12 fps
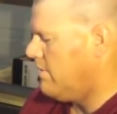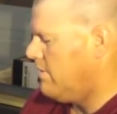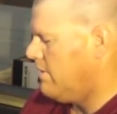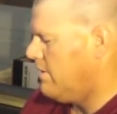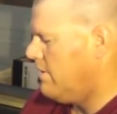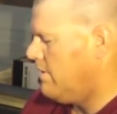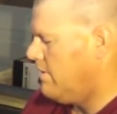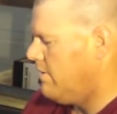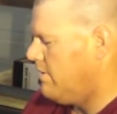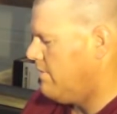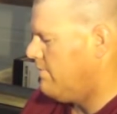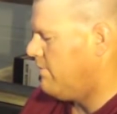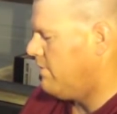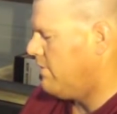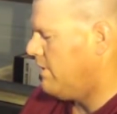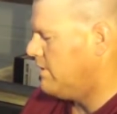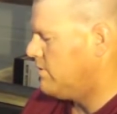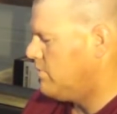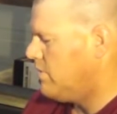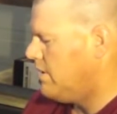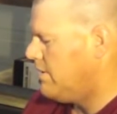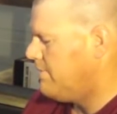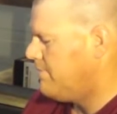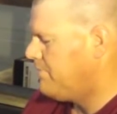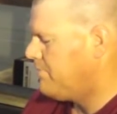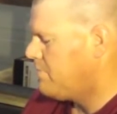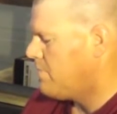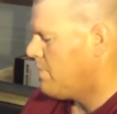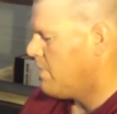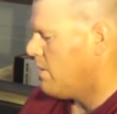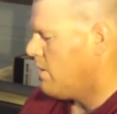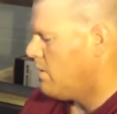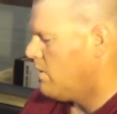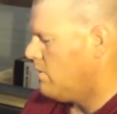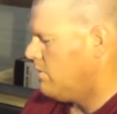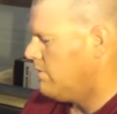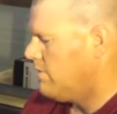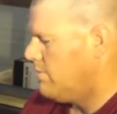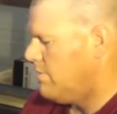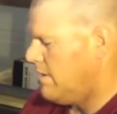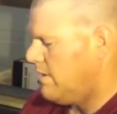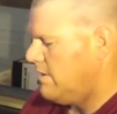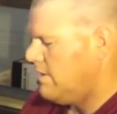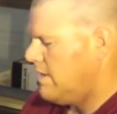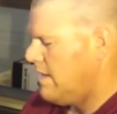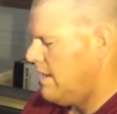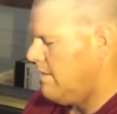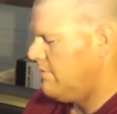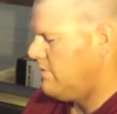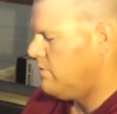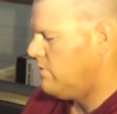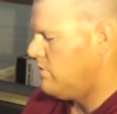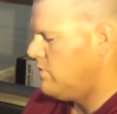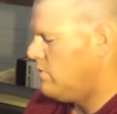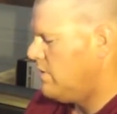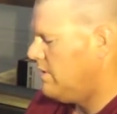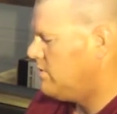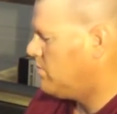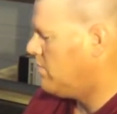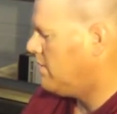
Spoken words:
one, the 4-inch one goes in the middle. I have two 2-inch